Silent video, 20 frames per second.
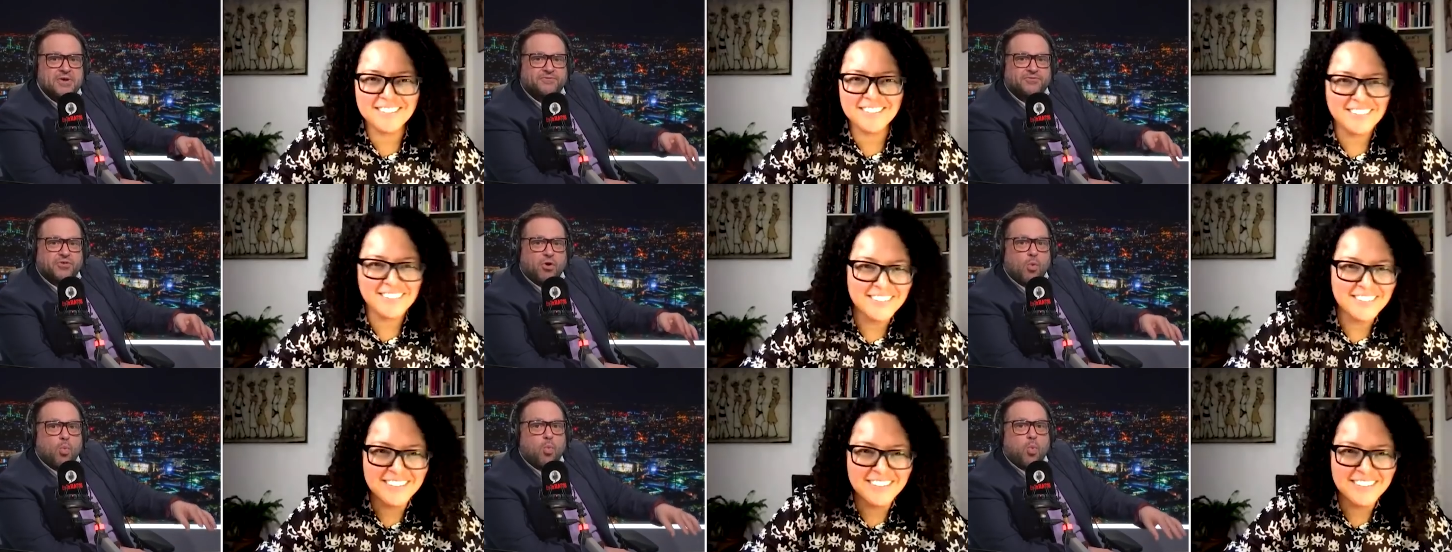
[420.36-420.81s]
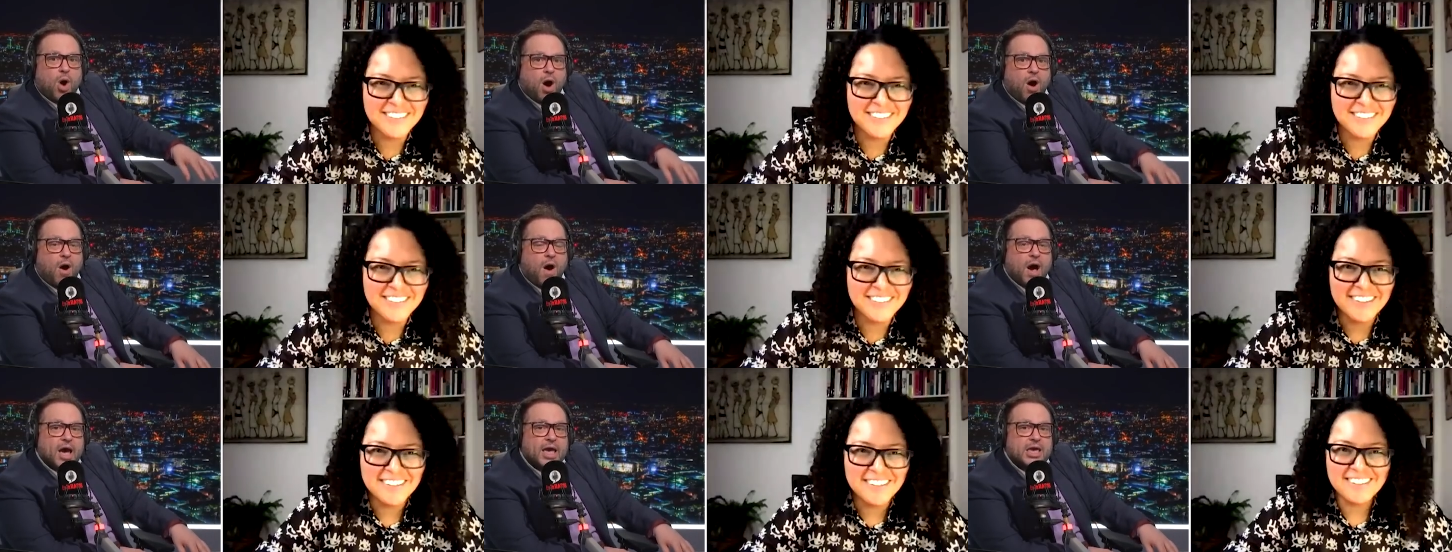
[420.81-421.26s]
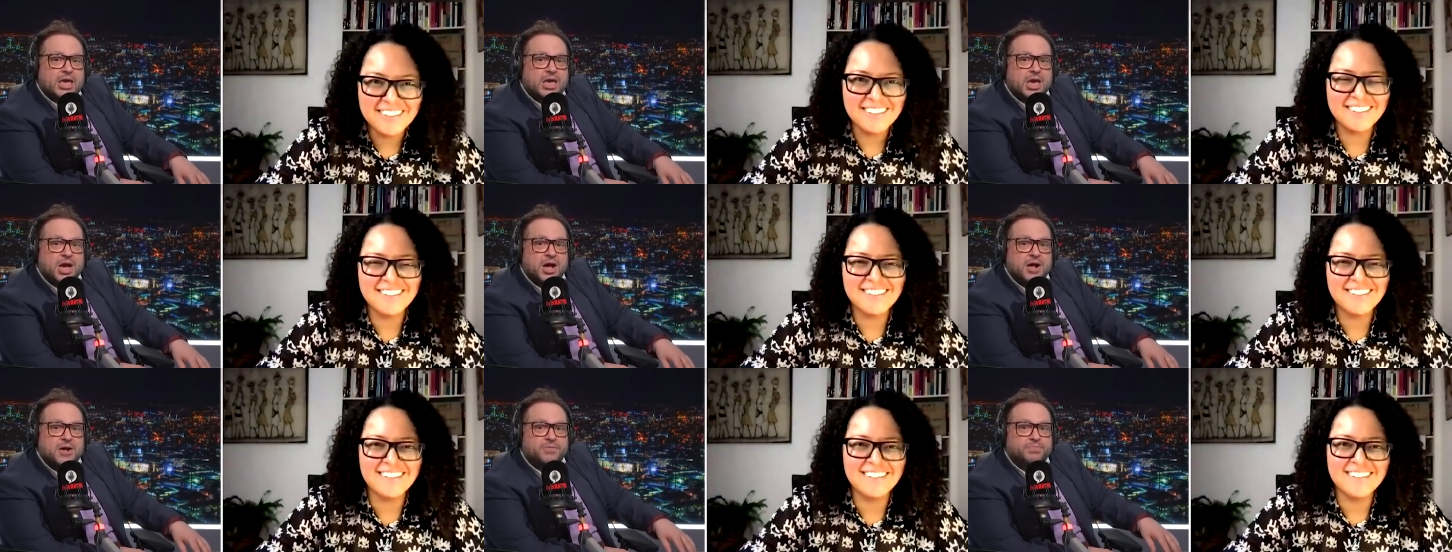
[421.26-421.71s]
Speaker 1: for why
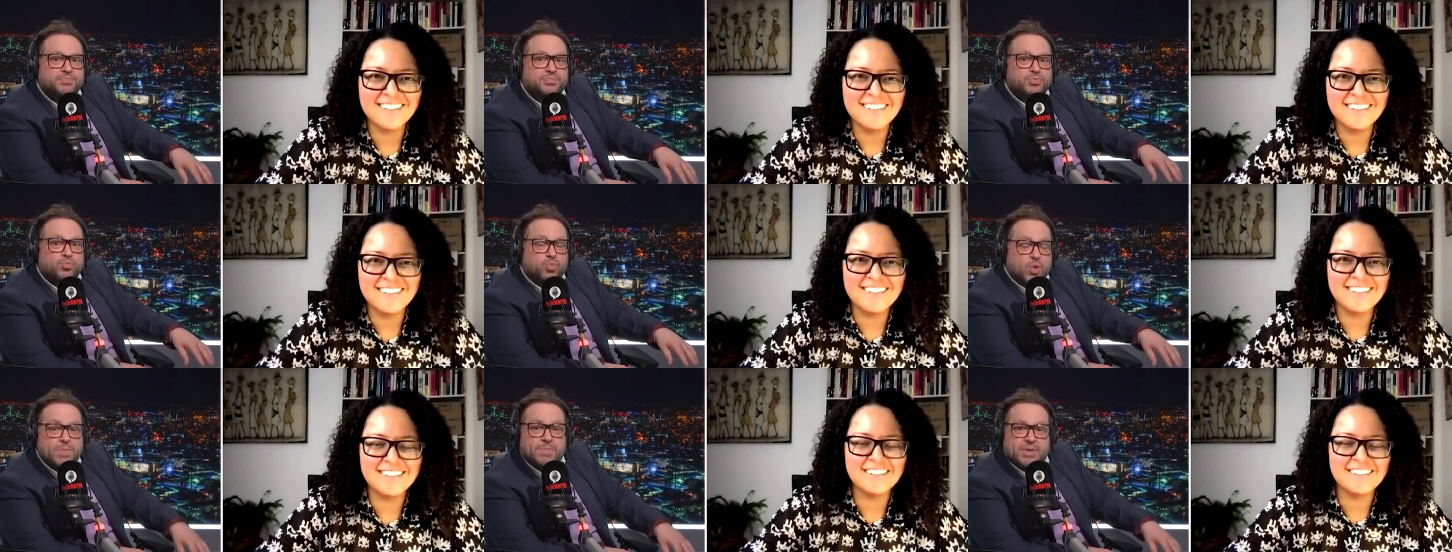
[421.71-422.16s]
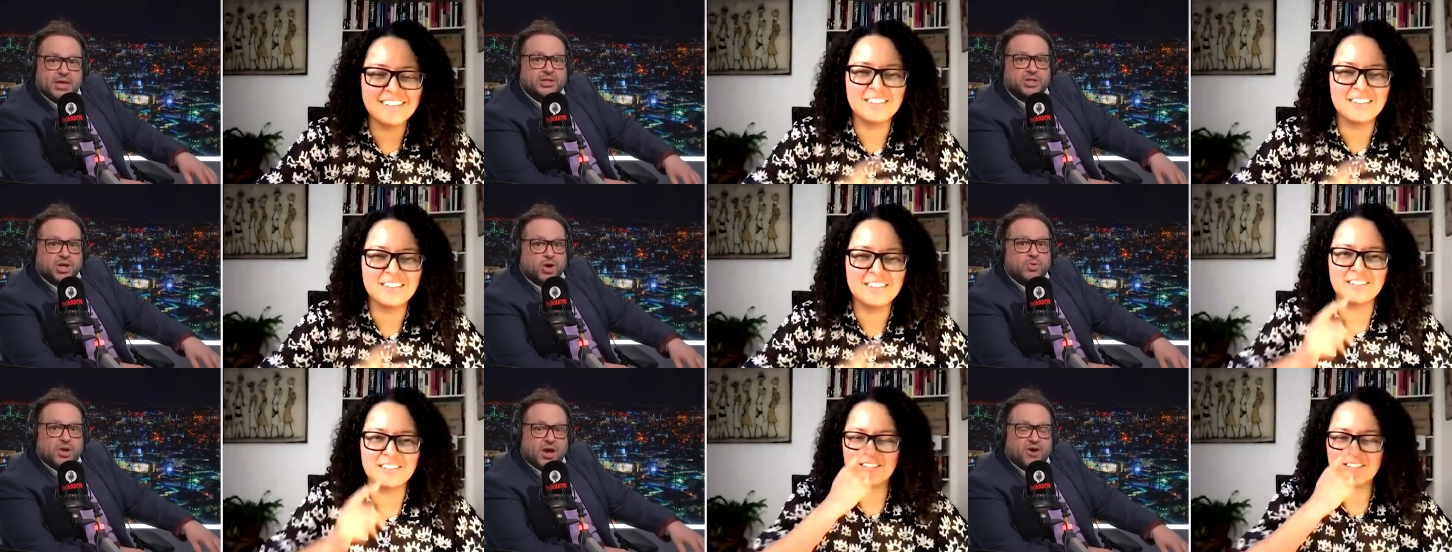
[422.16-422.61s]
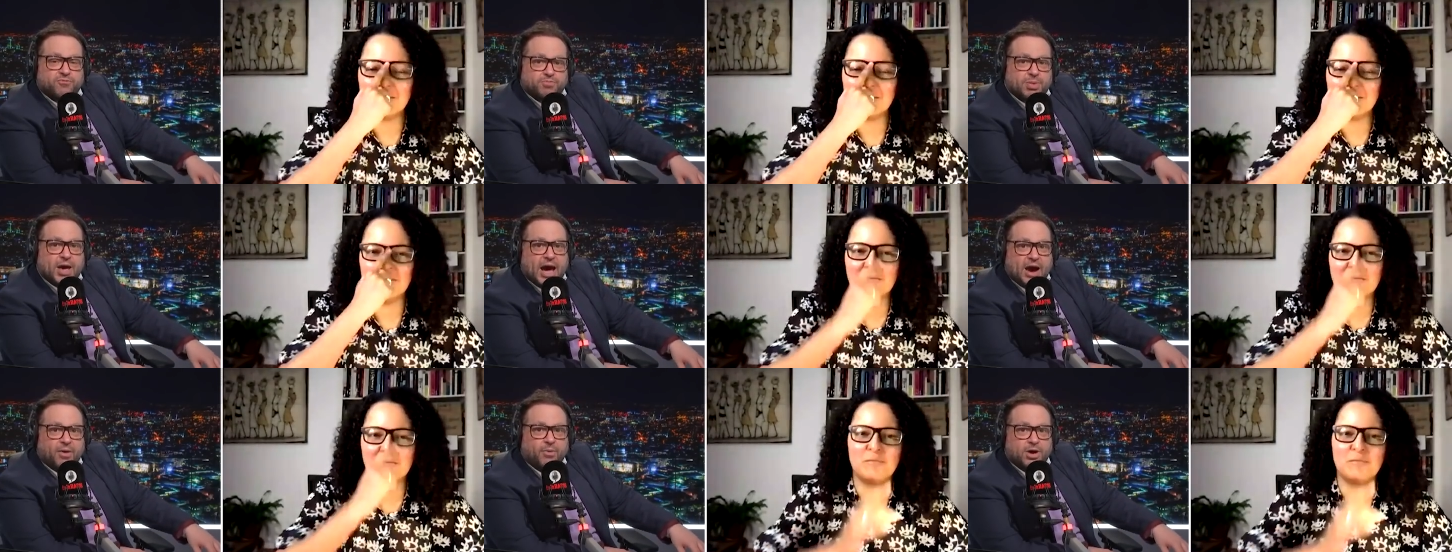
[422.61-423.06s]
women don't have
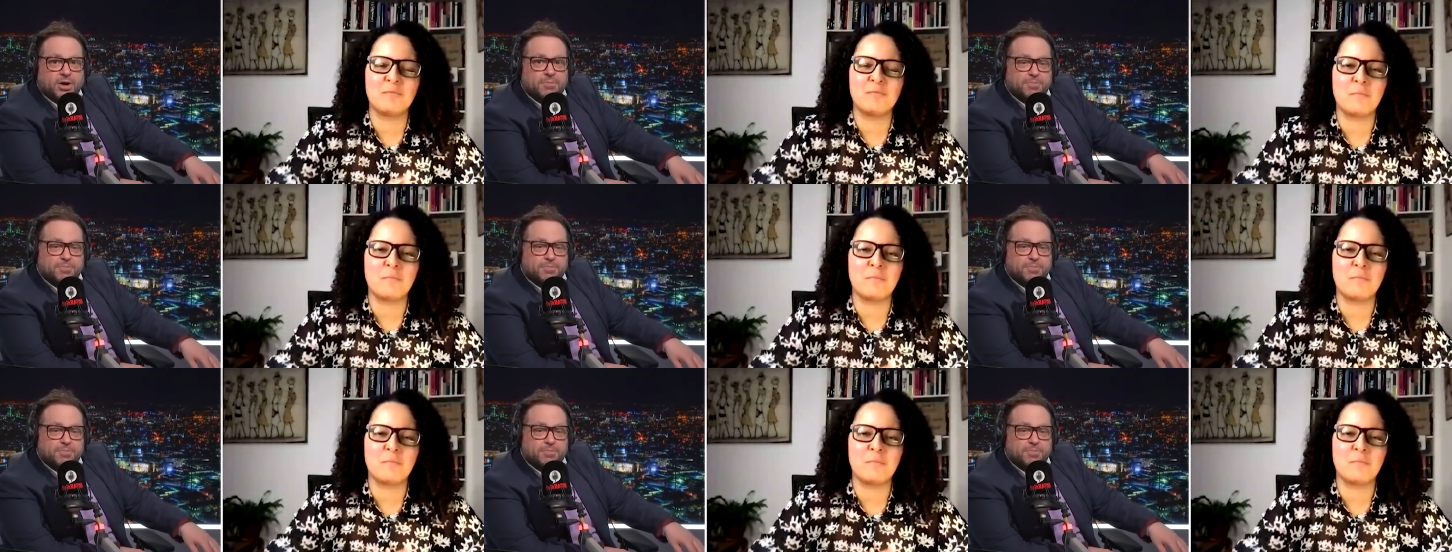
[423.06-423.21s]
power,